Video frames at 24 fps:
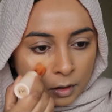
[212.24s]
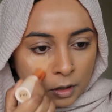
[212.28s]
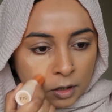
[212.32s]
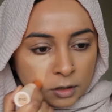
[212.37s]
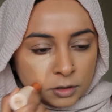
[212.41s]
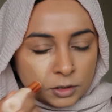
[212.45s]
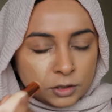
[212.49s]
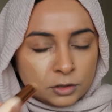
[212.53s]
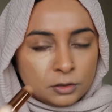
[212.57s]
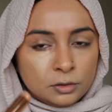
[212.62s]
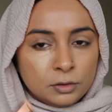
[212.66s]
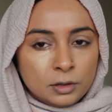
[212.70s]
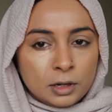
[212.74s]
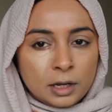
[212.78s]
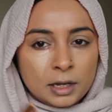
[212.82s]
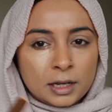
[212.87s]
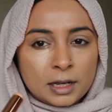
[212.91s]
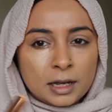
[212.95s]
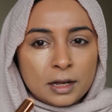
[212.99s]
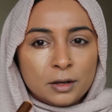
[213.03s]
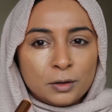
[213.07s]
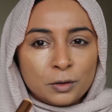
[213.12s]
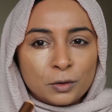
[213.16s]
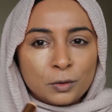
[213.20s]
I do
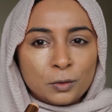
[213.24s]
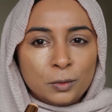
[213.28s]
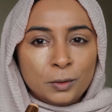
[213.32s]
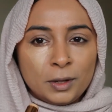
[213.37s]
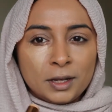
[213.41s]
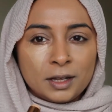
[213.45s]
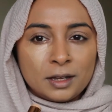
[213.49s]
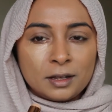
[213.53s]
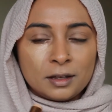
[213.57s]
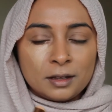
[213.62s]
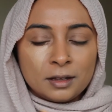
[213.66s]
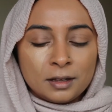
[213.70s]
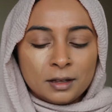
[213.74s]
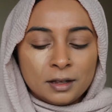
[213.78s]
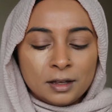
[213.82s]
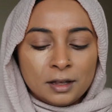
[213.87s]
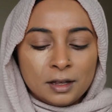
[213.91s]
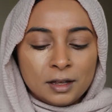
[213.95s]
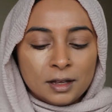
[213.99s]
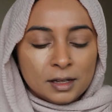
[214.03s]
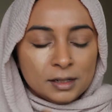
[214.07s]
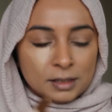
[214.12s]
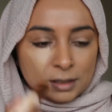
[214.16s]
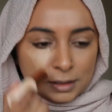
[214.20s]
like how quick
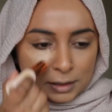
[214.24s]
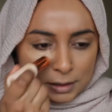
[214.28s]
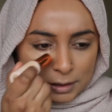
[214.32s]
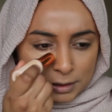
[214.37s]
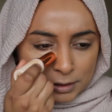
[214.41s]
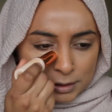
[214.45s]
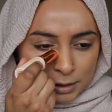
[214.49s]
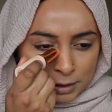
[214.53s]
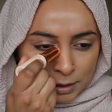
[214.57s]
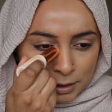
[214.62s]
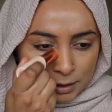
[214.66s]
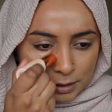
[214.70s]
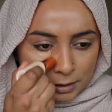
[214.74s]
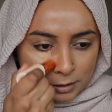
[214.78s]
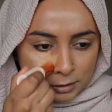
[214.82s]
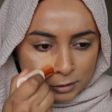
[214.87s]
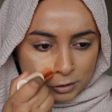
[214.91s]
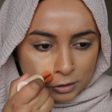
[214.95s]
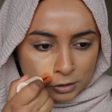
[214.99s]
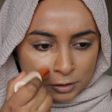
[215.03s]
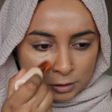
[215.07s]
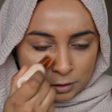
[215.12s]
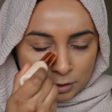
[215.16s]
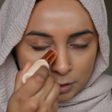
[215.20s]
and easy it
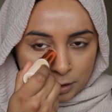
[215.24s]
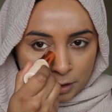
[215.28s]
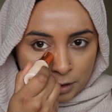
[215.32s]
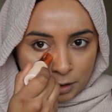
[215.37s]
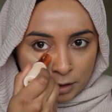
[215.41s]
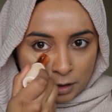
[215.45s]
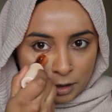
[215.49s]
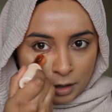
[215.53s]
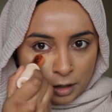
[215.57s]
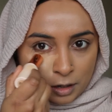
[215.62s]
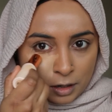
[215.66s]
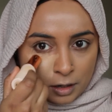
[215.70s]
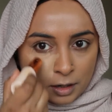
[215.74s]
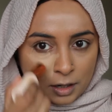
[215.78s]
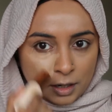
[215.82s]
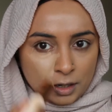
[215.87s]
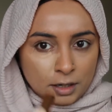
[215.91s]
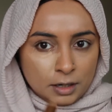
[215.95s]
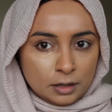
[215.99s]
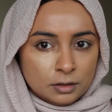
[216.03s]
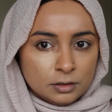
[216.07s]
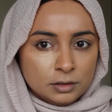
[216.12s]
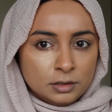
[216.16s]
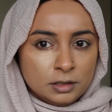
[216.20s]
is just
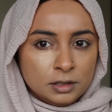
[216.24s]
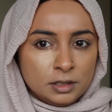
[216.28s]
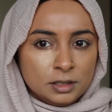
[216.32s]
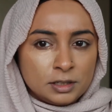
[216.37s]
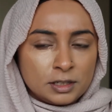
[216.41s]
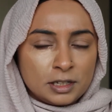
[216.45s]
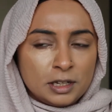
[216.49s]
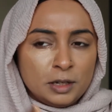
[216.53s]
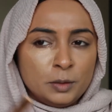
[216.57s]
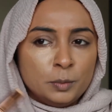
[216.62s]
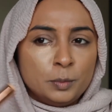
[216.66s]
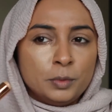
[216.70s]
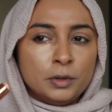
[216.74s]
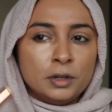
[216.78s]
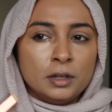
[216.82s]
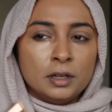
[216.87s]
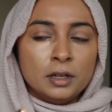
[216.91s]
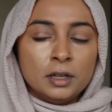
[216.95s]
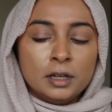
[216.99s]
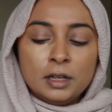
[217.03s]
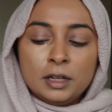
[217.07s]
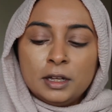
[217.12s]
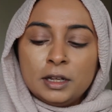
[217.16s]
gliding onto the skin, but